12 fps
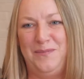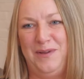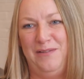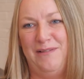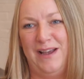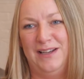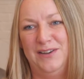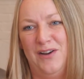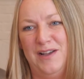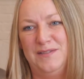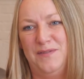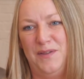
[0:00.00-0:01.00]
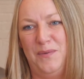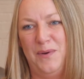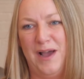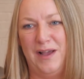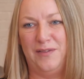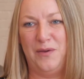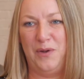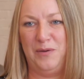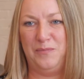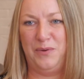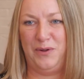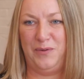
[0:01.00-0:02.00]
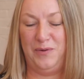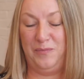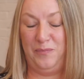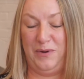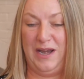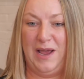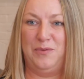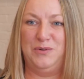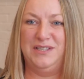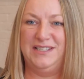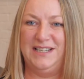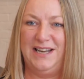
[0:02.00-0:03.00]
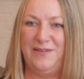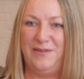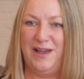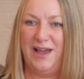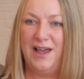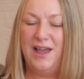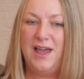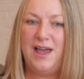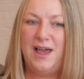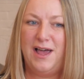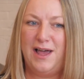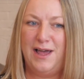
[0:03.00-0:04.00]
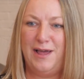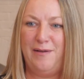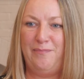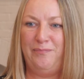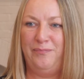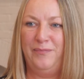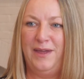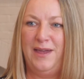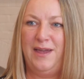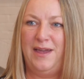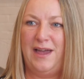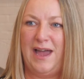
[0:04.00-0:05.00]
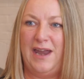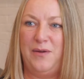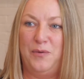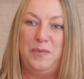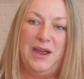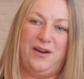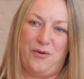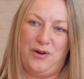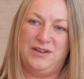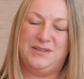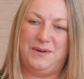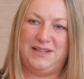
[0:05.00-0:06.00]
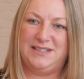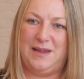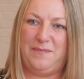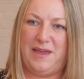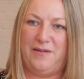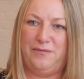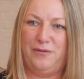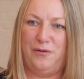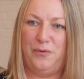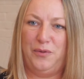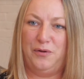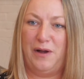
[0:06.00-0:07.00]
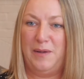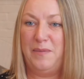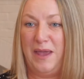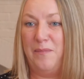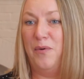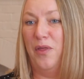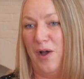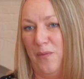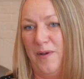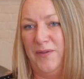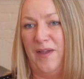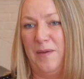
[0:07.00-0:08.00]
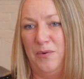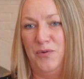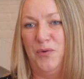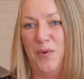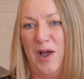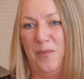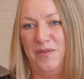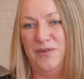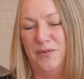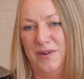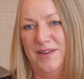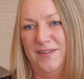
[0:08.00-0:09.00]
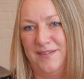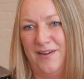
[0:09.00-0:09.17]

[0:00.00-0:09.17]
be recognised for the work that we've been able to deliver, and it would be an honour to accept that for all the great people that I was able to work with during this